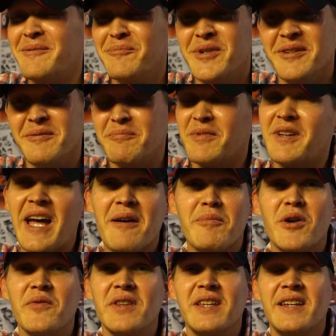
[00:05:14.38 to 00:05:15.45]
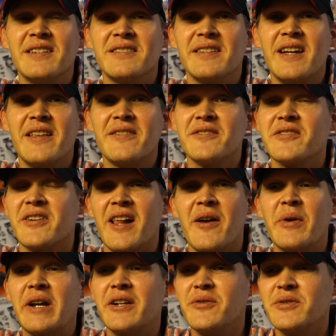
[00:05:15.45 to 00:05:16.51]
But I got both the kits together, so
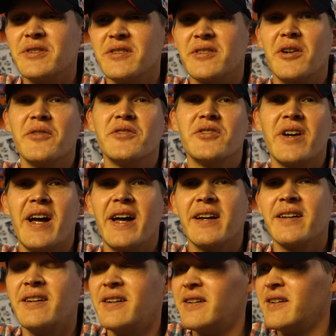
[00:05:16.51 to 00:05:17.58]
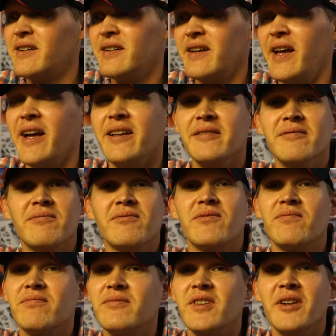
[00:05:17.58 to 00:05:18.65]
all I gotta do is just go to the track and,
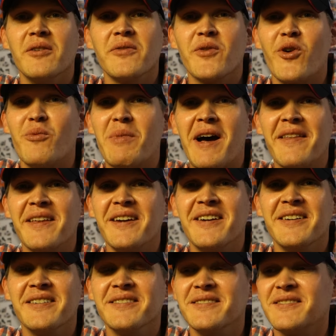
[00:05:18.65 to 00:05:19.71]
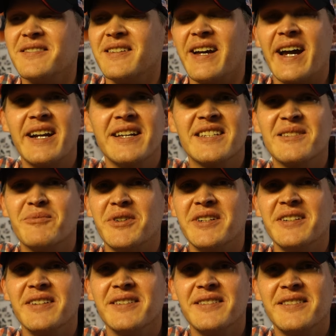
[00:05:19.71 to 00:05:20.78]
you know, throw them out there, and I gotta get
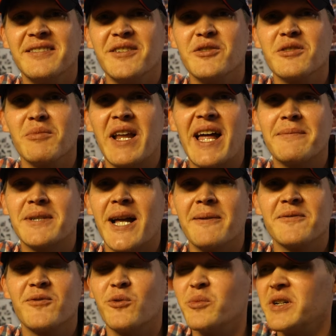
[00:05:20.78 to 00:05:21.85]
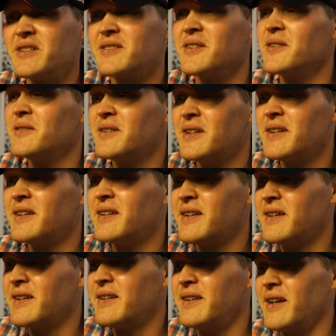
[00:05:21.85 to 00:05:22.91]
someone to do some lap times for me. So
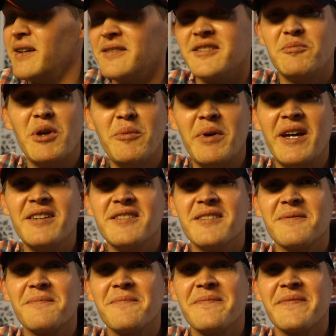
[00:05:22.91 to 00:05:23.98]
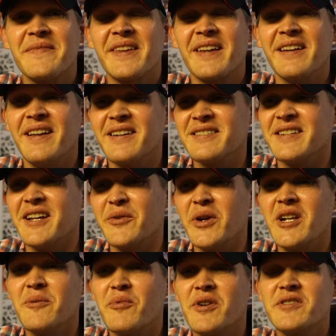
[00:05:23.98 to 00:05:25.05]
yeah, just be patient. Like I said, I
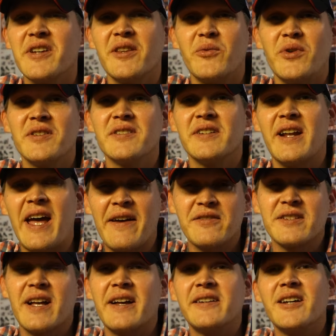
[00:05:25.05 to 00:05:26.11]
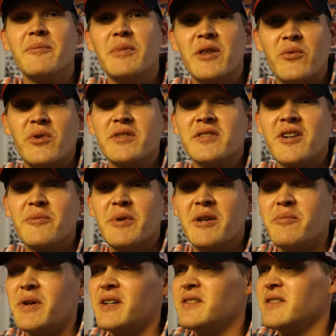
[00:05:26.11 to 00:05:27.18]
greatly appreciate the ones that have signed up and the ones that are
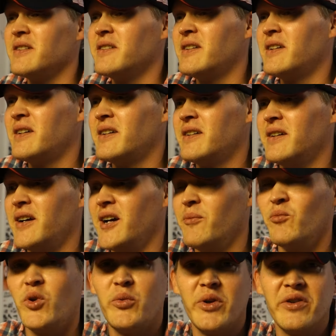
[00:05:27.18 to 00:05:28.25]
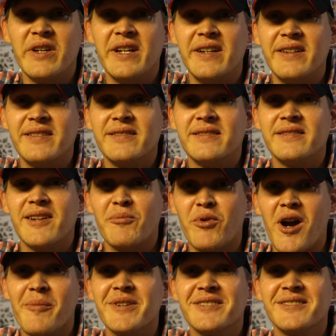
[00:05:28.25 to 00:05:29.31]
being patient. Um, we will get it, I
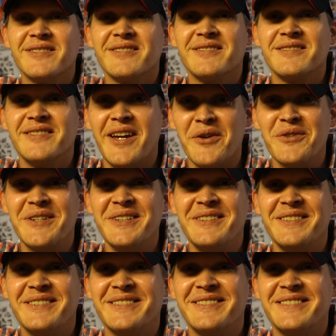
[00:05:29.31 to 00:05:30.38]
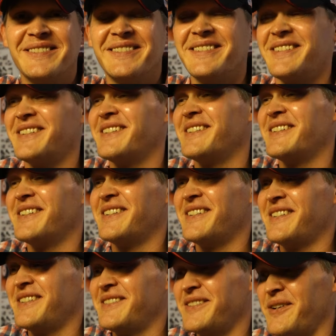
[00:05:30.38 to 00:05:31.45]
promise, guaranteed.
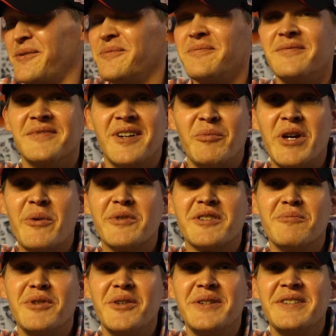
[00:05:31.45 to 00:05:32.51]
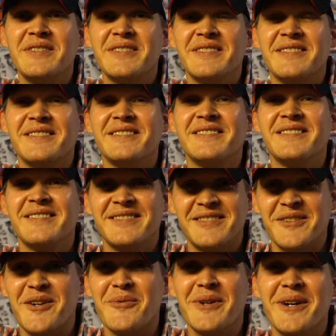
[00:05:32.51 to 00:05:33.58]
So I'm in with some beauties,
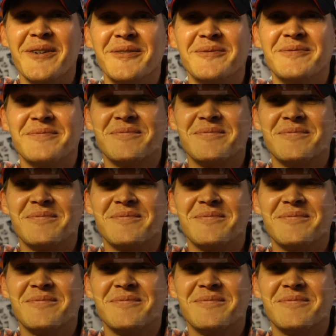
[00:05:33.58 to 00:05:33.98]
so here we go.